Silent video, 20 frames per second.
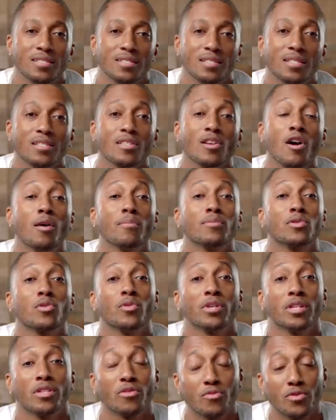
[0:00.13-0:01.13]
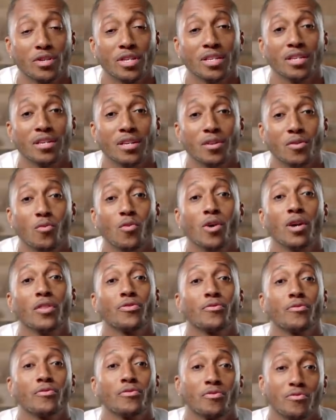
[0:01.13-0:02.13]
Psalm twenty-three, one
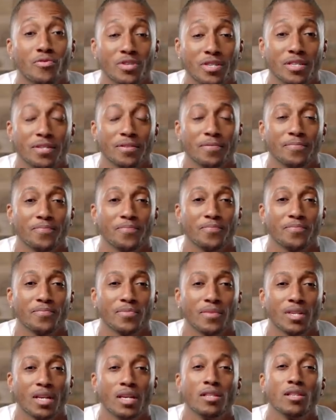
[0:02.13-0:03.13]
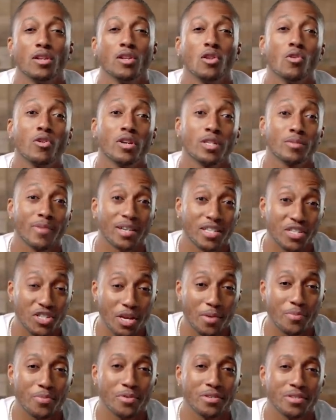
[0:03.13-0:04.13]
through three. The Lord is my
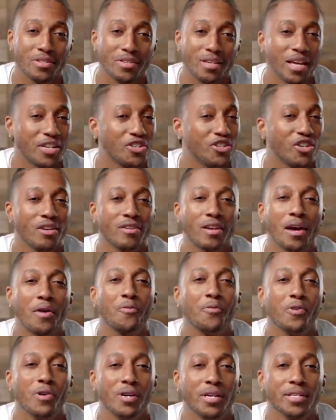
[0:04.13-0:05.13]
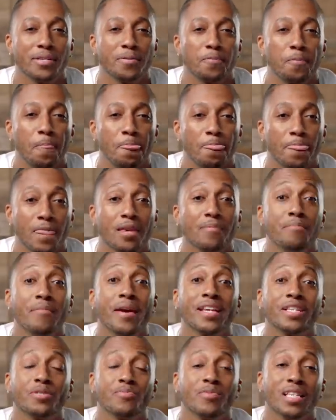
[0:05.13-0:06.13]
shepherd, I shall not want. He
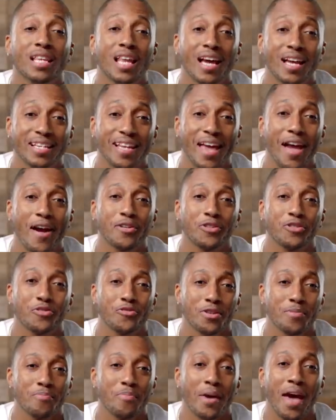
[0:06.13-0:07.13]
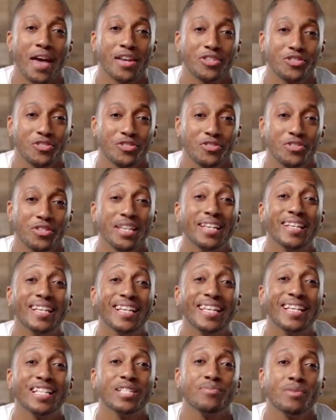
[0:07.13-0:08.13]
makes me lie down in green pastures. He
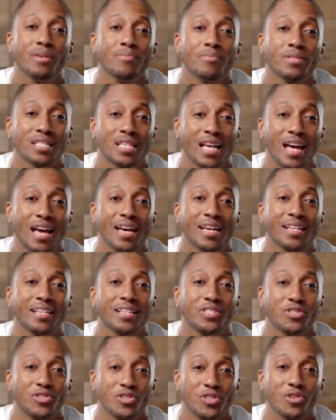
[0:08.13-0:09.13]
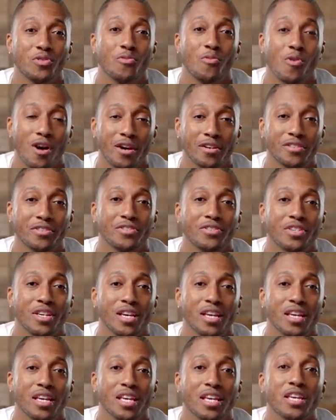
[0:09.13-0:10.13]
leads me beside still waters.
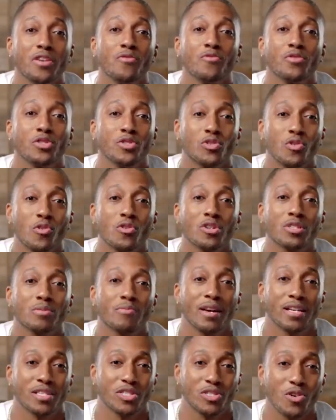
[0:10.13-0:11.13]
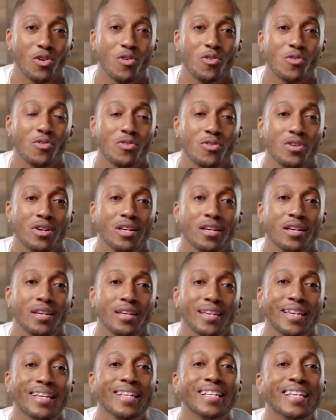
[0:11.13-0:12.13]
He restores my soul.
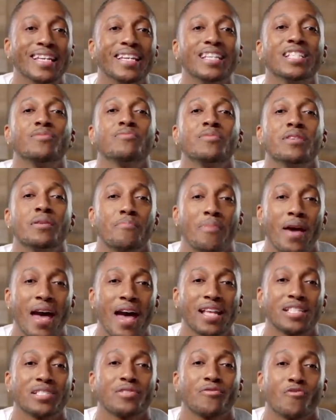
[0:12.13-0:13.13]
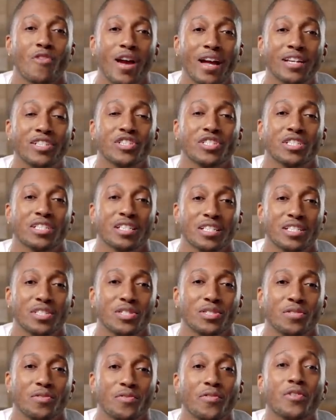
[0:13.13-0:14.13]
He leads me in paths of
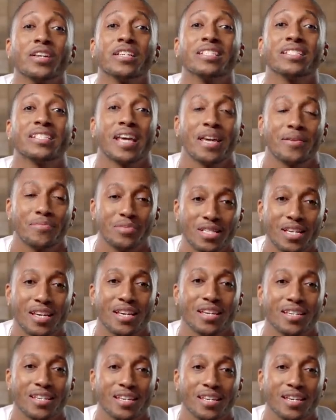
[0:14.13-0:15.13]
righteousness for his name's sake.